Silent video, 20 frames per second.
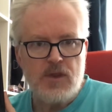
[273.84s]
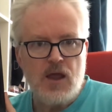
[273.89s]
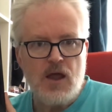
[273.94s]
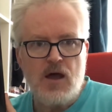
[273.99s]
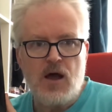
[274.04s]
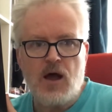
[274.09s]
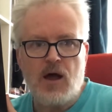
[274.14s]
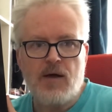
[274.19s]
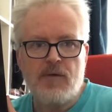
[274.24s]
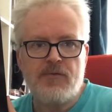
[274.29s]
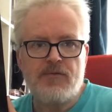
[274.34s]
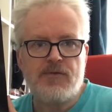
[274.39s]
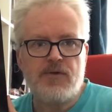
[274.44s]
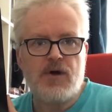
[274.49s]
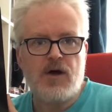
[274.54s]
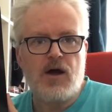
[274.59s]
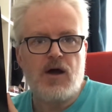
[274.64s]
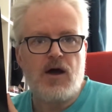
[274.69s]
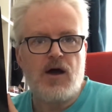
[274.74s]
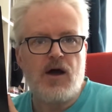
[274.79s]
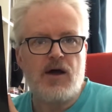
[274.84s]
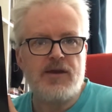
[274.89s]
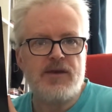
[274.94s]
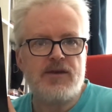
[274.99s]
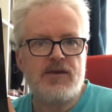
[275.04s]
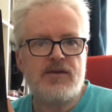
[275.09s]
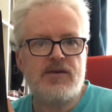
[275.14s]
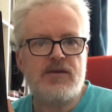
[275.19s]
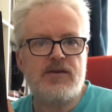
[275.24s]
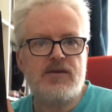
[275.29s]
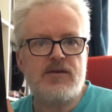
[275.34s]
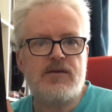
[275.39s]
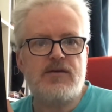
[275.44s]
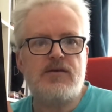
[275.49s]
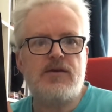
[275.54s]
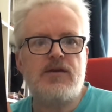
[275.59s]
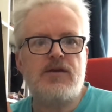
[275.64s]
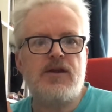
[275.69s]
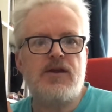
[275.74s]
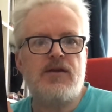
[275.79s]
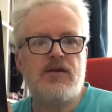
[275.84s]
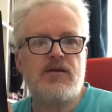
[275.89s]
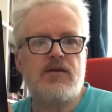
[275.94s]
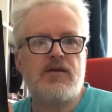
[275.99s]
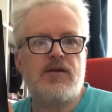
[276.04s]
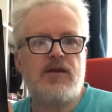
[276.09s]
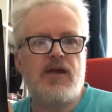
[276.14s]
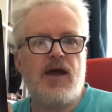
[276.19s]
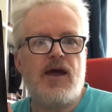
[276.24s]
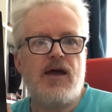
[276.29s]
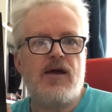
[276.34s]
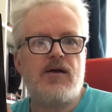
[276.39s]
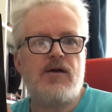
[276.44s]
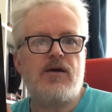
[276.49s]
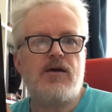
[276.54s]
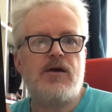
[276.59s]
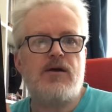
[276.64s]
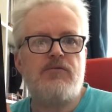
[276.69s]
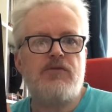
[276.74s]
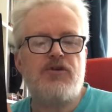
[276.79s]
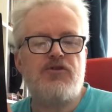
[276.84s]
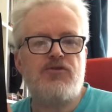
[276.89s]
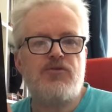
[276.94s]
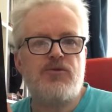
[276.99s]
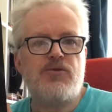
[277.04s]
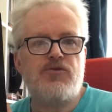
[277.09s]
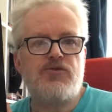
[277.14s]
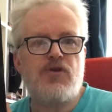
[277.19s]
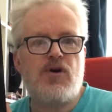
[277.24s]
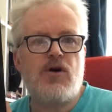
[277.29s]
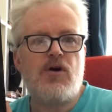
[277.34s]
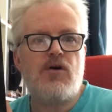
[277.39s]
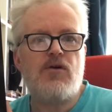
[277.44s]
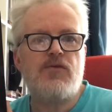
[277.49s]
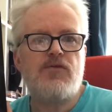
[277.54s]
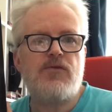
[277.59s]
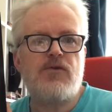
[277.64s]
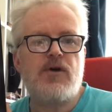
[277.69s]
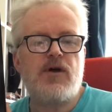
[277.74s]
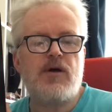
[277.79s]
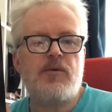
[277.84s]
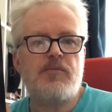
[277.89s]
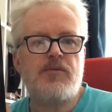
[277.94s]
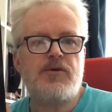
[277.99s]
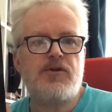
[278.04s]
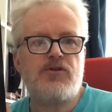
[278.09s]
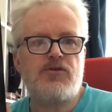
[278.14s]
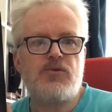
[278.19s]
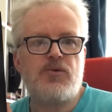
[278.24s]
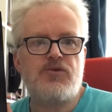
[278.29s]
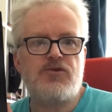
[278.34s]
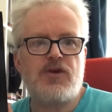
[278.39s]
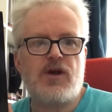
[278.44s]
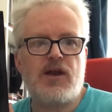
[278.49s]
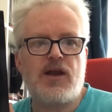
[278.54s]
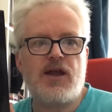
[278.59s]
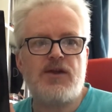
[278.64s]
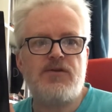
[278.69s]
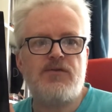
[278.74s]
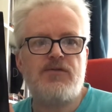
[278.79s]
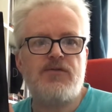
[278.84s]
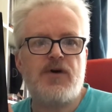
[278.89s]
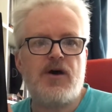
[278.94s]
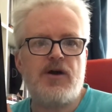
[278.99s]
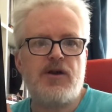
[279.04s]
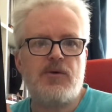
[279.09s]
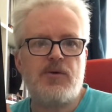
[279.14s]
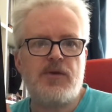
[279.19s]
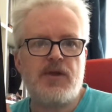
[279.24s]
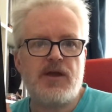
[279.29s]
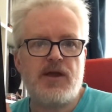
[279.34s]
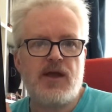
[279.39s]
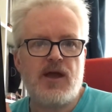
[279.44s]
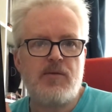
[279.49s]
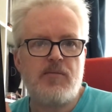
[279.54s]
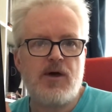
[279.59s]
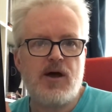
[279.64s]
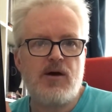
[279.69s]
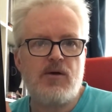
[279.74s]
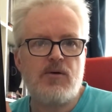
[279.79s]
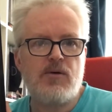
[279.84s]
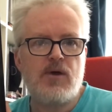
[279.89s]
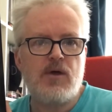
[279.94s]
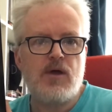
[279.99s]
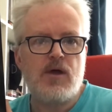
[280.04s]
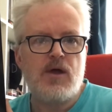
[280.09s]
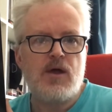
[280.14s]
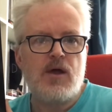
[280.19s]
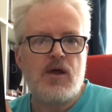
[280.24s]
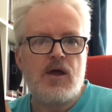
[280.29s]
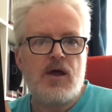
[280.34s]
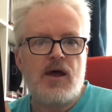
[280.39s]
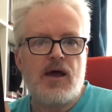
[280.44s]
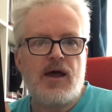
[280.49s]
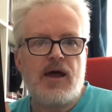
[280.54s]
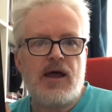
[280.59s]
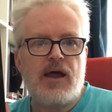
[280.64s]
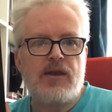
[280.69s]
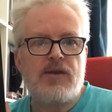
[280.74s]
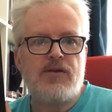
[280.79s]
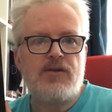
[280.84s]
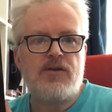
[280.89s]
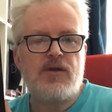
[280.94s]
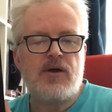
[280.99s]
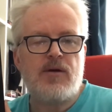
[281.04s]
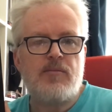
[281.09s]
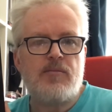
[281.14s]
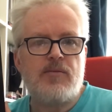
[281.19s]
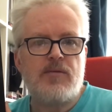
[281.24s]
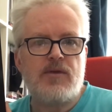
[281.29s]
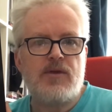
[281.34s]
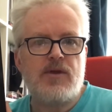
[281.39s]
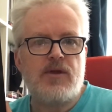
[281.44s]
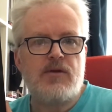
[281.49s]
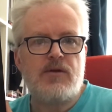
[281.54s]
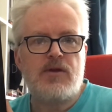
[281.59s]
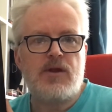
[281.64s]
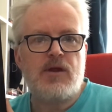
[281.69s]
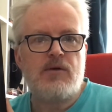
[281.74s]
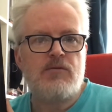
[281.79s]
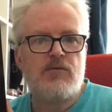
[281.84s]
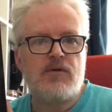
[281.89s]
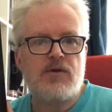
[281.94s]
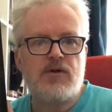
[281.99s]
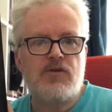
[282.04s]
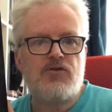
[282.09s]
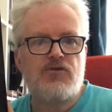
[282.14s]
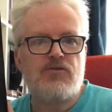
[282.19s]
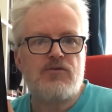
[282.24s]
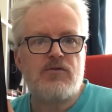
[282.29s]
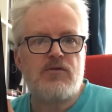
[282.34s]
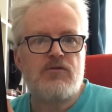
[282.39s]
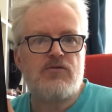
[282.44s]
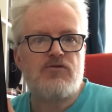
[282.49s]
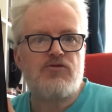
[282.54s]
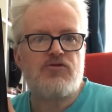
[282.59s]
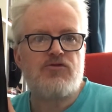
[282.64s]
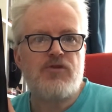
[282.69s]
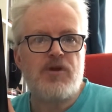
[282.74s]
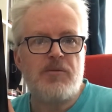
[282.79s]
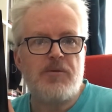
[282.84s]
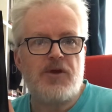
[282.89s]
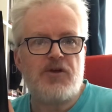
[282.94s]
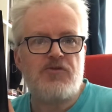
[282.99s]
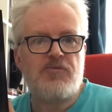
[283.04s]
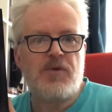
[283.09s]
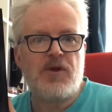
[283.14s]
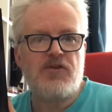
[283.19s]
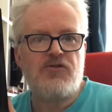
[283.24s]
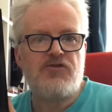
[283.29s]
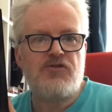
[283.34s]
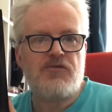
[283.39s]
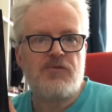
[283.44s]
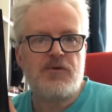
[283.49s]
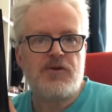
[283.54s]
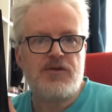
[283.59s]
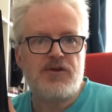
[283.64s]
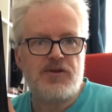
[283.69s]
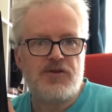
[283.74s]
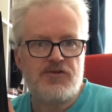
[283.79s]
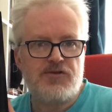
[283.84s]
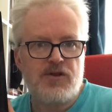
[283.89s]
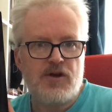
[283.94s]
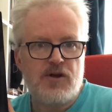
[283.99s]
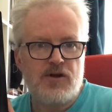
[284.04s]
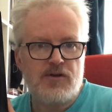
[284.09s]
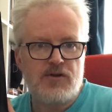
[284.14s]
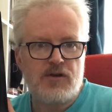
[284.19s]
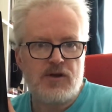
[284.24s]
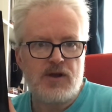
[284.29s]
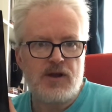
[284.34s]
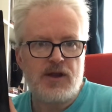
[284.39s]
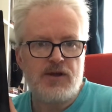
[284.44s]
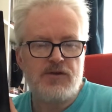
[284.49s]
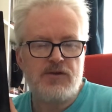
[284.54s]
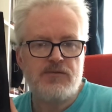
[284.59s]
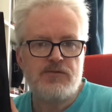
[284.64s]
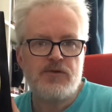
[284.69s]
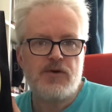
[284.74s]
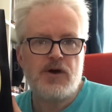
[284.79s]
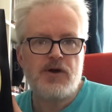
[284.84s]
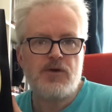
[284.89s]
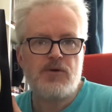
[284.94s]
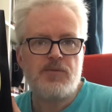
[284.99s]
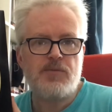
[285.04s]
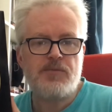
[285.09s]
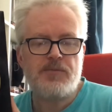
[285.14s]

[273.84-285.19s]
I didn't get originals of because I wasn't collecting vinyl when they came out, and they were extremely expensive when I did start collecting vinyl.